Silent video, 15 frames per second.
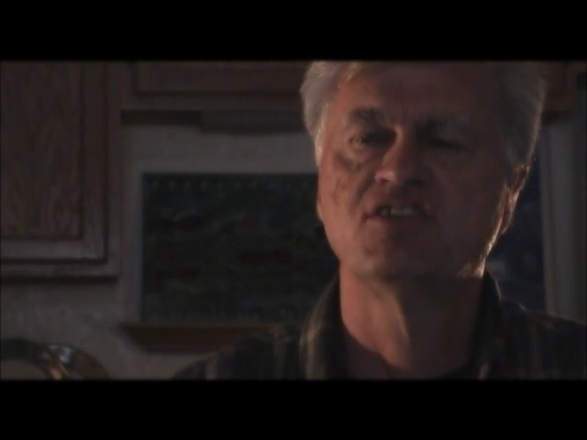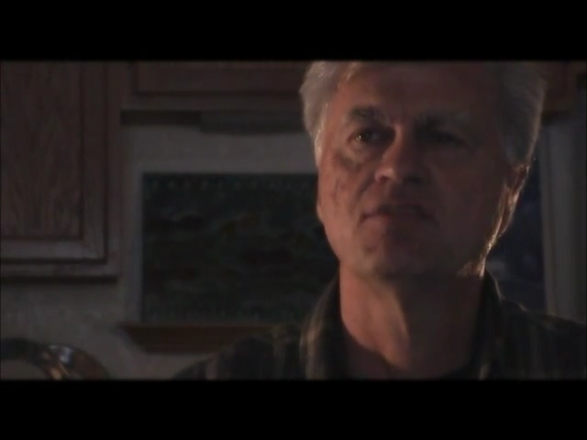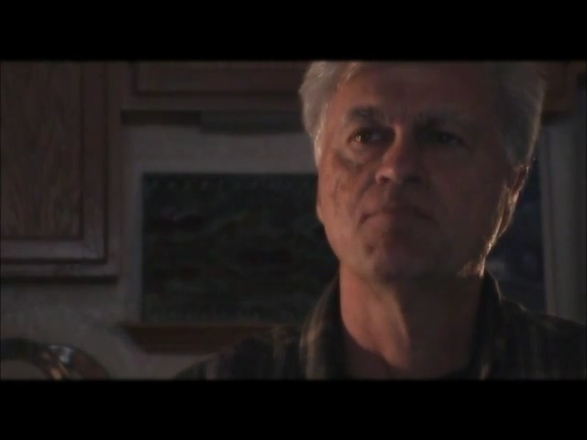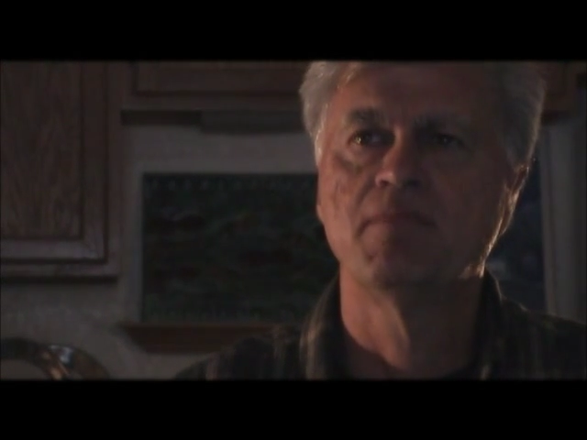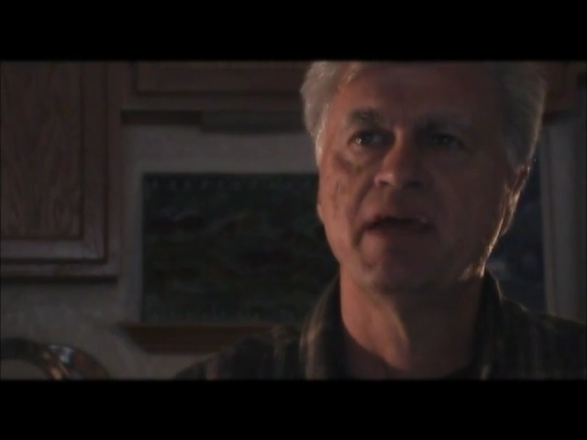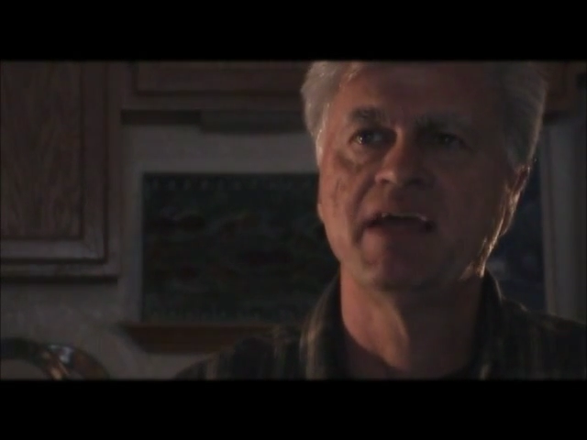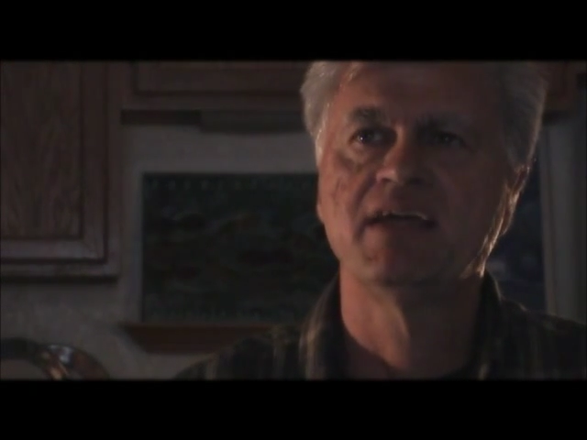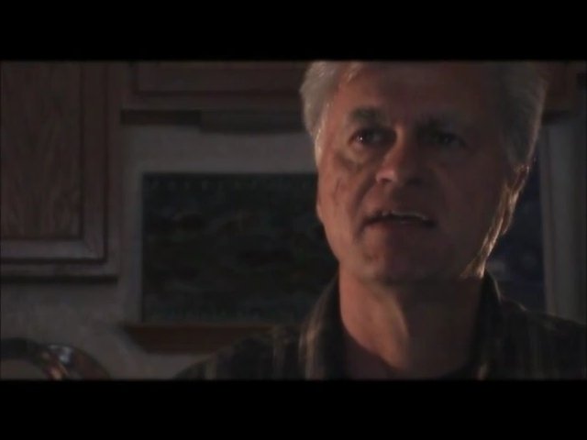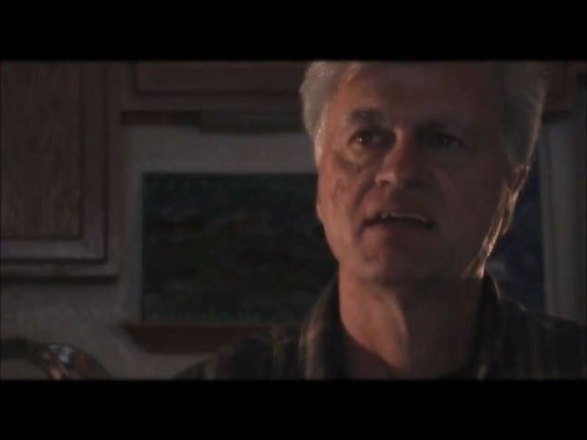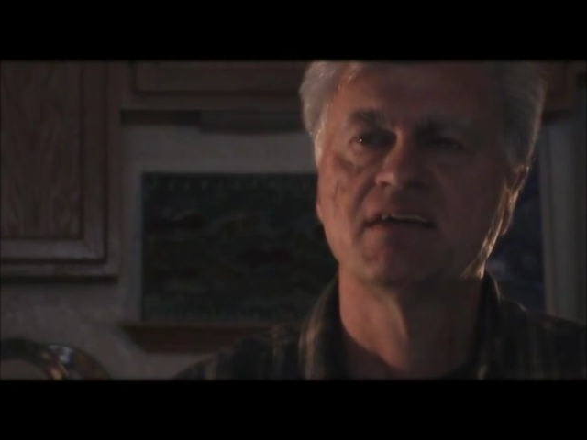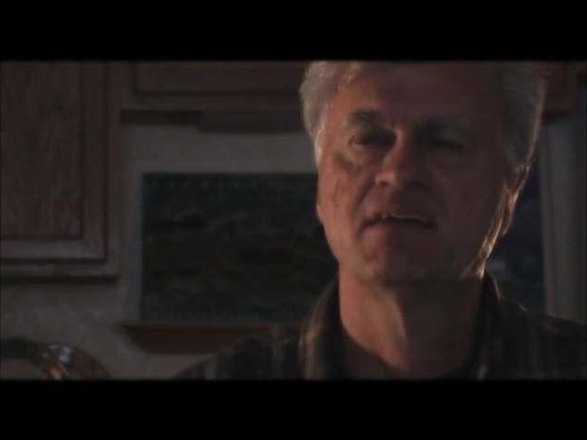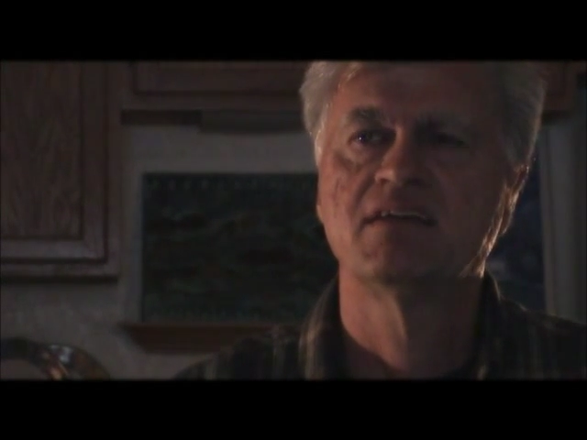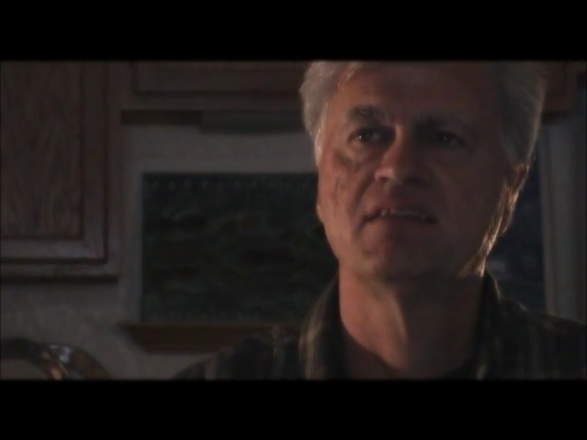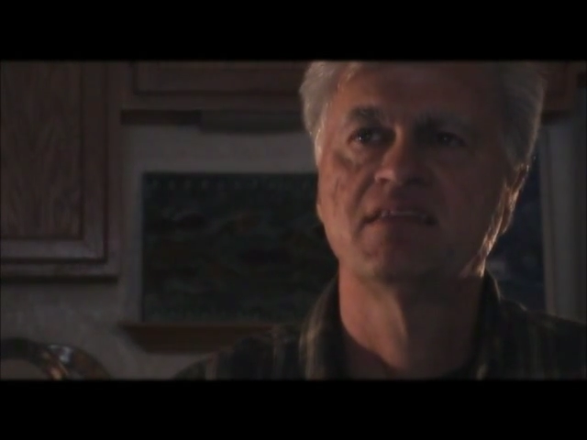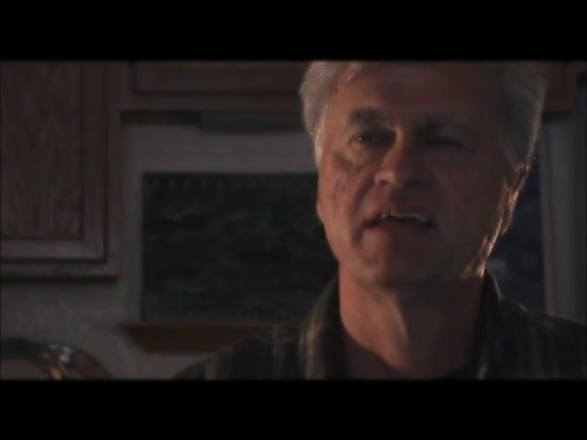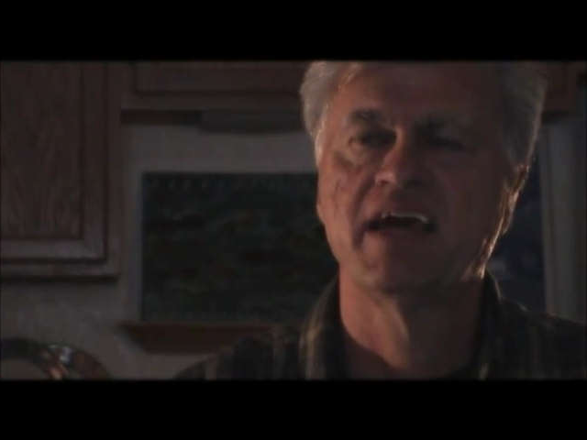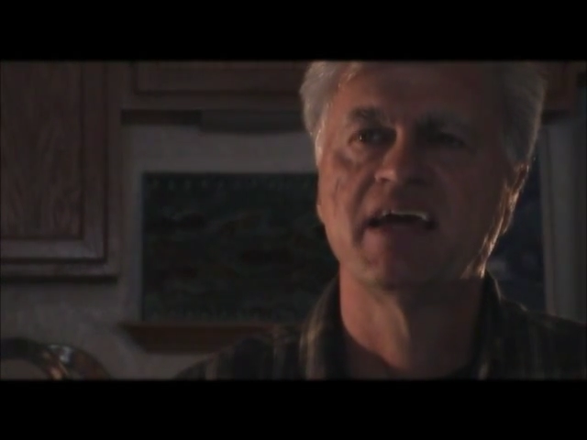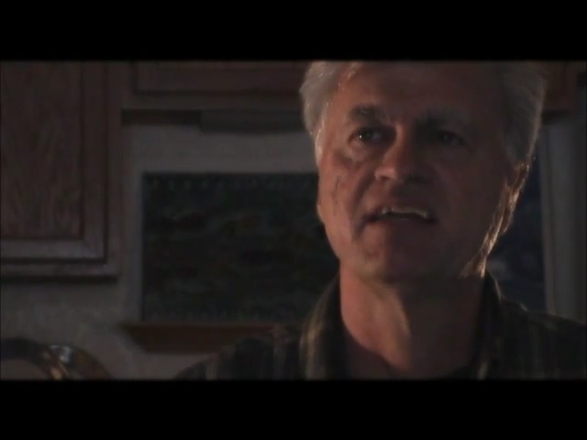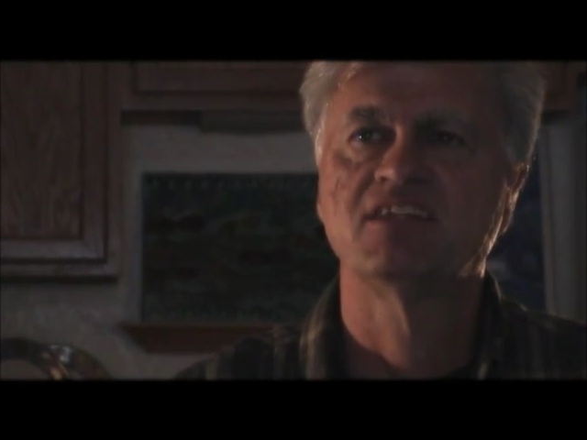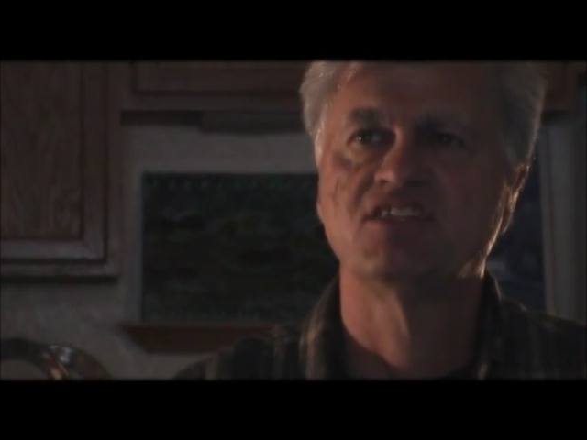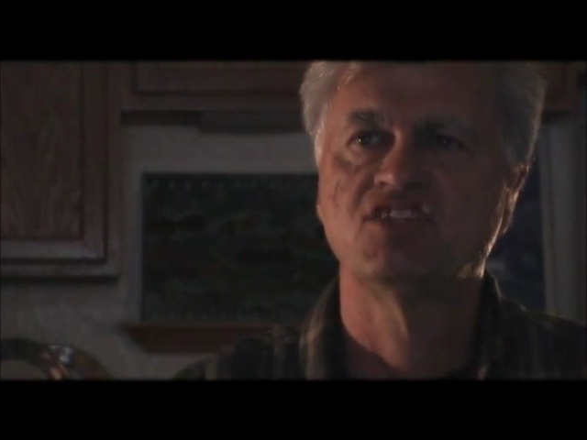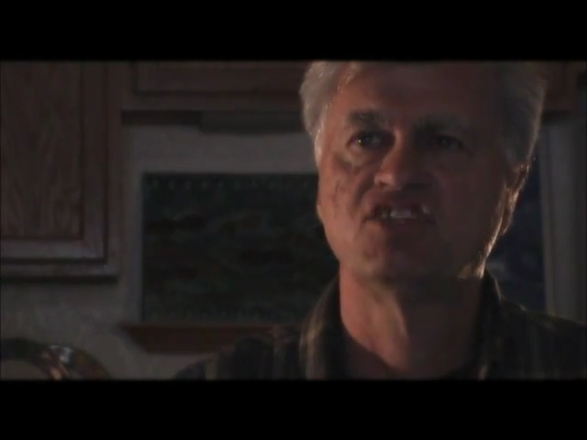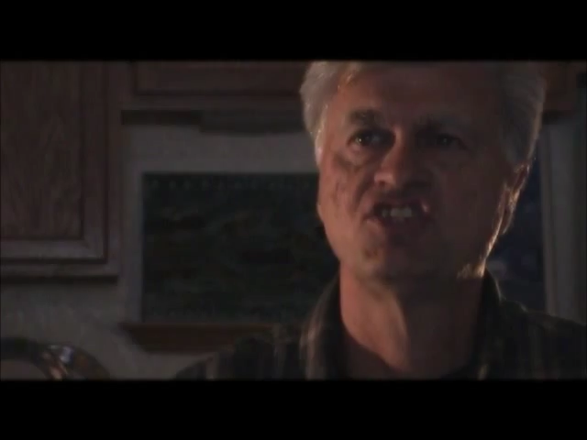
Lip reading: to make that